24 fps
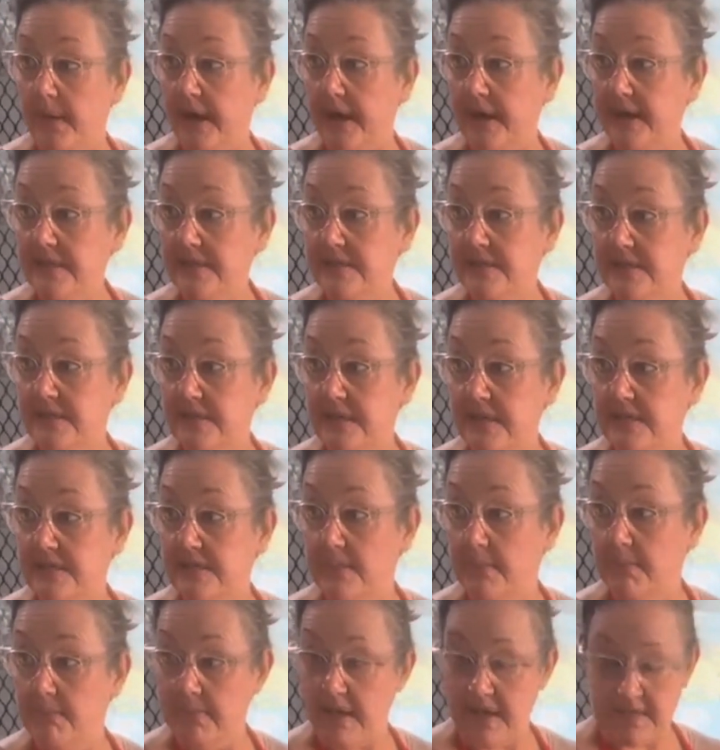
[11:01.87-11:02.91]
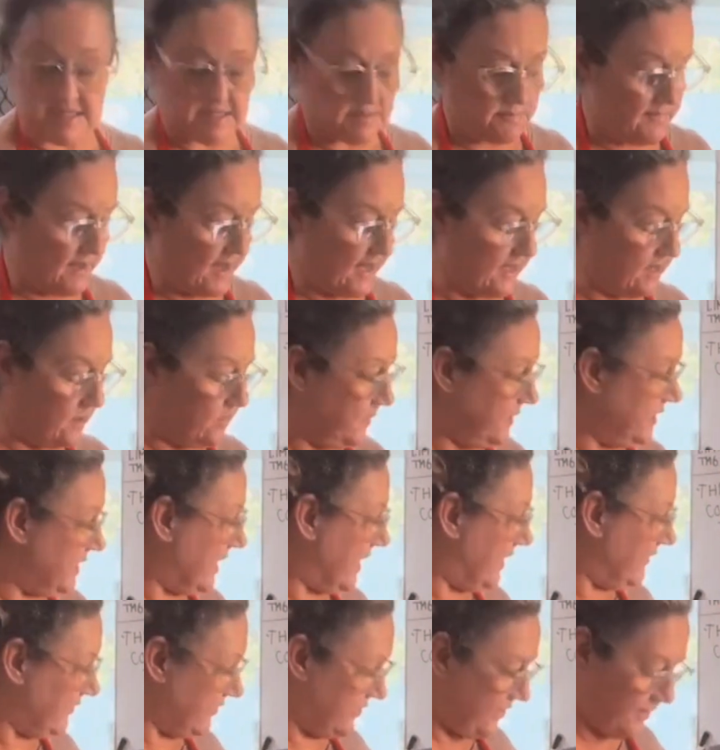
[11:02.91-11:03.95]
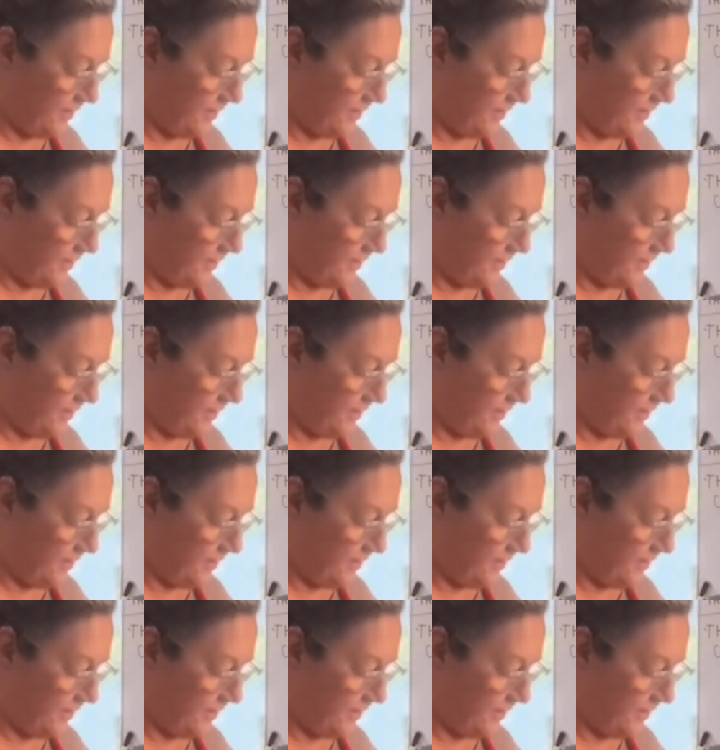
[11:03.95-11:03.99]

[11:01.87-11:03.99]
paste is a must make when you have a